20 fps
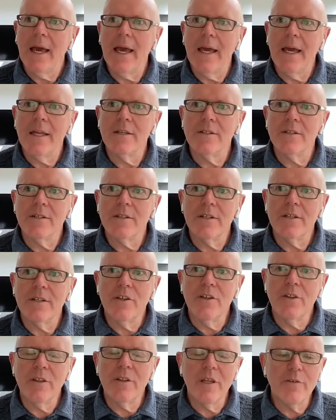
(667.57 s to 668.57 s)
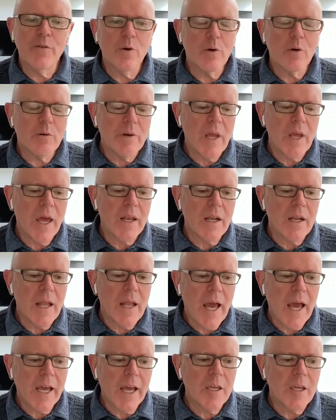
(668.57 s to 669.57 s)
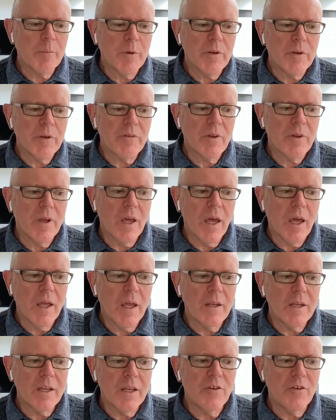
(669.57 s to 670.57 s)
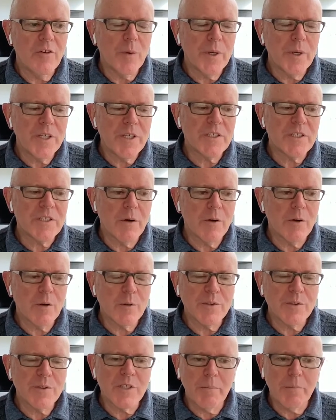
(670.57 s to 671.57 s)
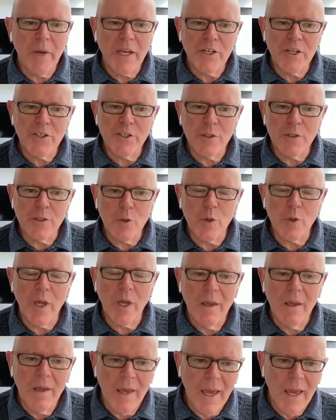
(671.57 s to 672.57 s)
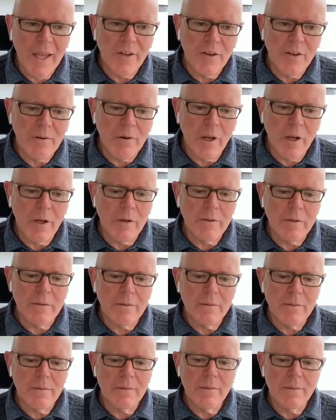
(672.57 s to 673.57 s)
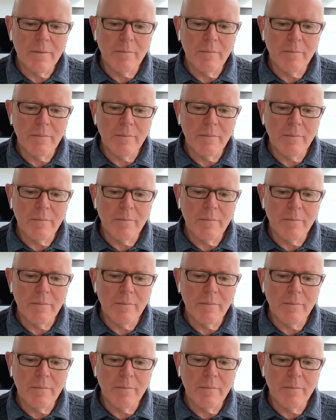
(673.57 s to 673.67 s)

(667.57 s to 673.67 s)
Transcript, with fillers: and you therefore create an argument, and in doing so it also makes you look at your own